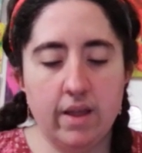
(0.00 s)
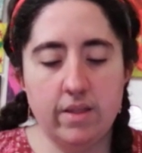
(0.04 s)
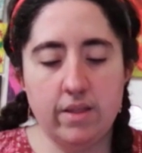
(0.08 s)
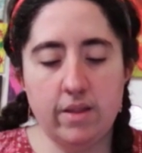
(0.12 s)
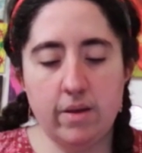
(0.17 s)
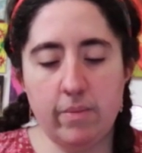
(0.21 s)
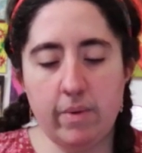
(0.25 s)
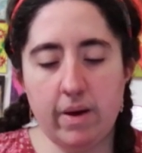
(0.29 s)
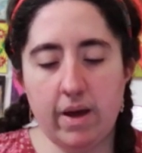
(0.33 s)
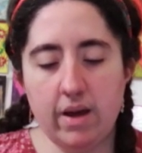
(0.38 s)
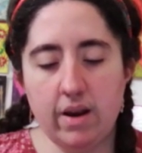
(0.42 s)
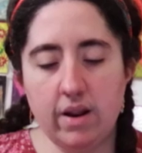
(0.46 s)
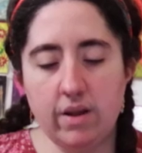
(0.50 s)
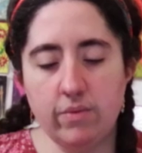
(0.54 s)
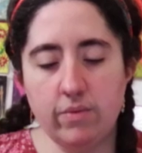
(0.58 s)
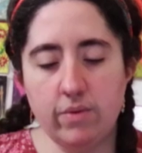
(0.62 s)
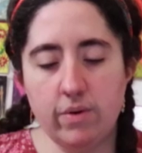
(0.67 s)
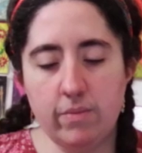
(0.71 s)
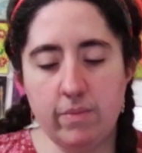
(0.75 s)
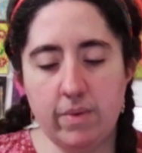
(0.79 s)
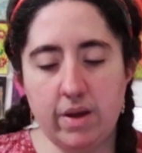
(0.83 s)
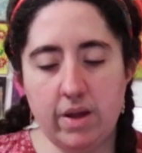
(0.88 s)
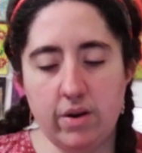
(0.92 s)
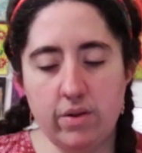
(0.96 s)
The barracks
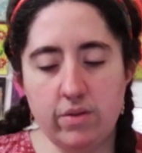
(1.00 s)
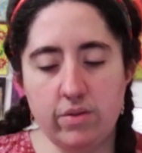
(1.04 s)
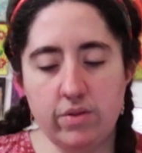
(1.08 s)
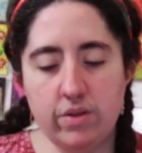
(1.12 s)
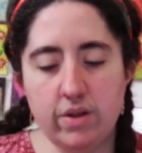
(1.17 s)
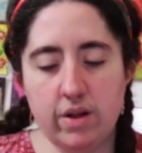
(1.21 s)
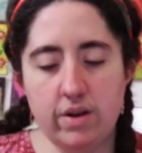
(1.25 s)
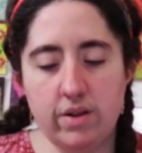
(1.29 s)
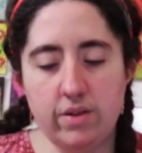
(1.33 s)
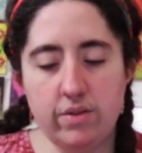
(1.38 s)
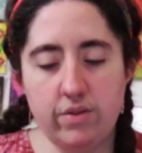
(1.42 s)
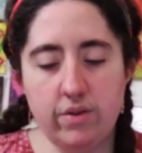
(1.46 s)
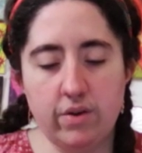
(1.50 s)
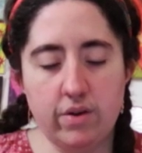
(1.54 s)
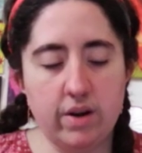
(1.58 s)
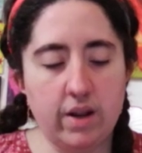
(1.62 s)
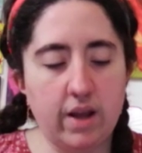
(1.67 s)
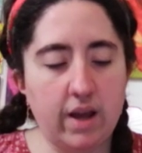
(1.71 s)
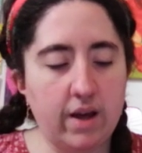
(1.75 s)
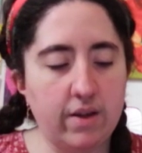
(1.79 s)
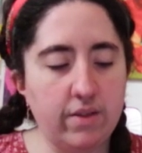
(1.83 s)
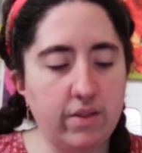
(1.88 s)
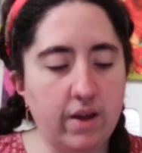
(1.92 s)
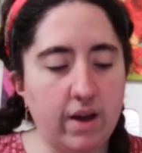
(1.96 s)
were made of solid stone,
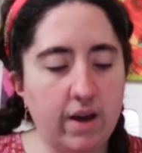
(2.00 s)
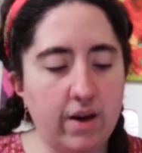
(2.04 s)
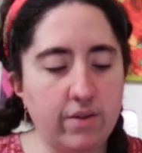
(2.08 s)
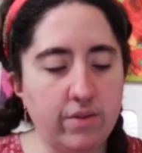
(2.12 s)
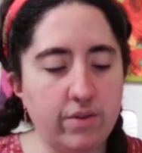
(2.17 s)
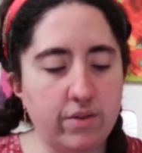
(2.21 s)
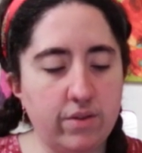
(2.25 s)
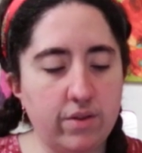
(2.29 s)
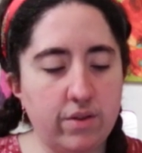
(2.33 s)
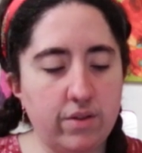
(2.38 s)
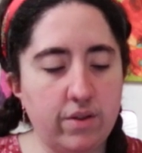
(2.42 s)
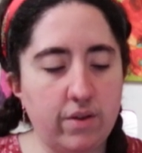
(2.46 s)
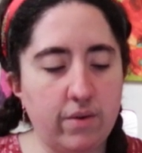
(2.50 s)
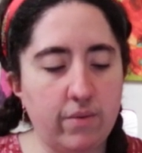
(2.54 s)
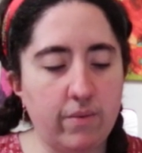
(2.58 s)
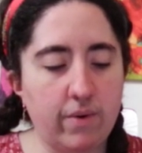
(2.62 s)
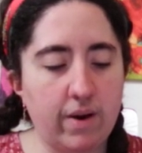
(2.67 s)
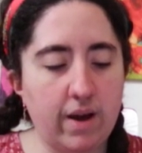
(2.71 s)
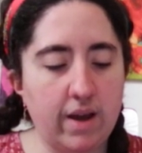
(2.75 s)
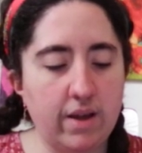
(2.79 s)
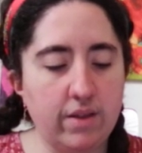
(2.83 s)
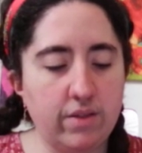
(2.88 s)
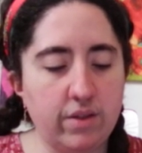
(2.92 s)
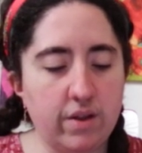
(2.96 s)
and how the houses on the
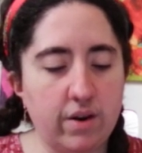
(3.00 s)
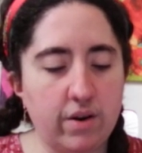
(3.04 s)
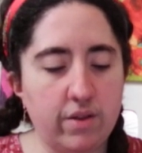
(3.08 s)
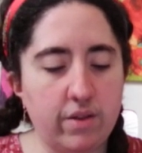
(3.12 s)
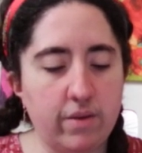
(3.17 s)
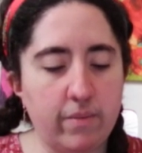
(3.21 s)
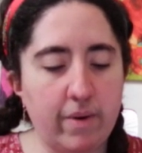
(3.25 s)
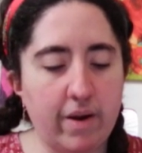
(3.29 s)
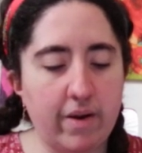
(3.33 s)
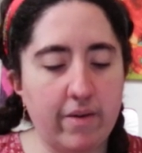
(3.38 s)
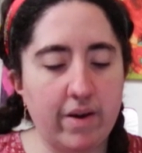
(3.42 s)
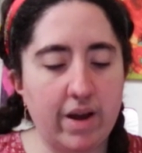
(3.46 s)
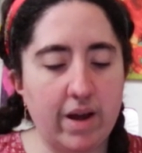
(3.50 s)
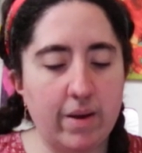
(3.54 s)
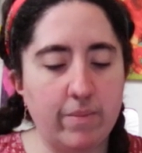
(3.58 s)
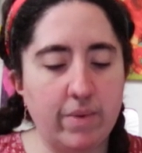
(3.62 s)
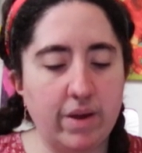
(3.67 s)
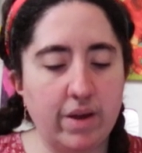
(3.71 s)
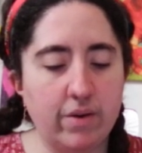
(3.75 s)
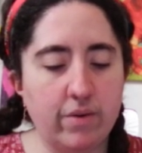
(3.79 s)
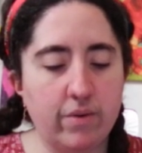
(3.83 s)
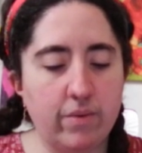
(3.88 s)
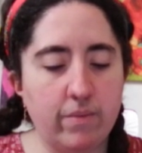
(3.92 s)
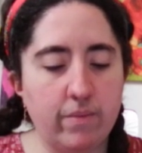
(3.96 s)
right side of the barrack had
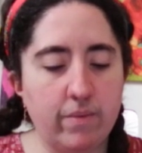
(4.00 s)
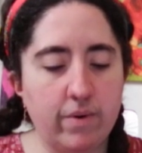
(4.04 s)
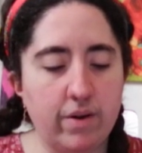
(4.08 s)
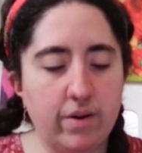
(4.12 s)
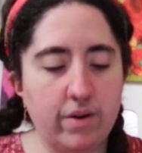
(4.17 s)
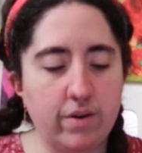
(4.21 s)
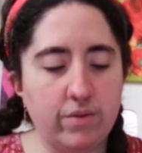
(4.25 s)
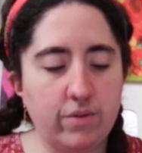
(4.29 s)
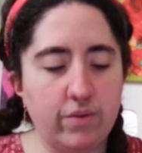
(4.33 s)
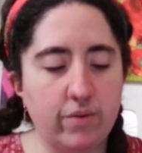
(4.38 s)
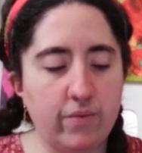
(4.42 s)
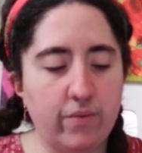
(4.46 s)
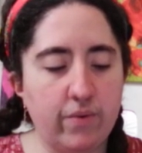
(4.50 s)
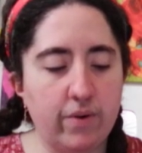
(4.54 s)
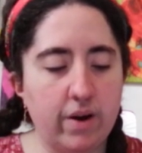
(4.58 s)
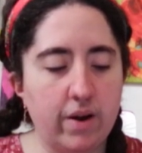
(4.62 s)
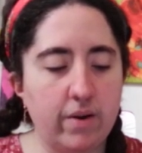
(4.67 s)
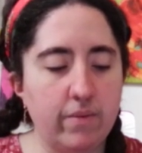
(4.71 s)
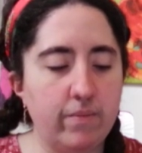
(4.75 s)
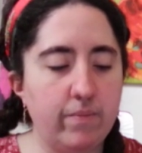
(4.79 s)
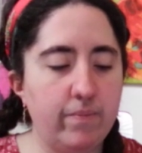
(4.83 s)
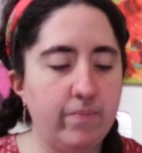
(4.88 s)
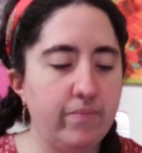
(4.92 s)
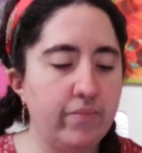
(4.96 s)
been converted to
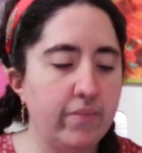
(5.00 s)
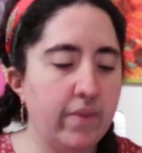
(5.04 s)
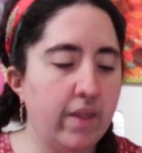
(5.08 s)
farm.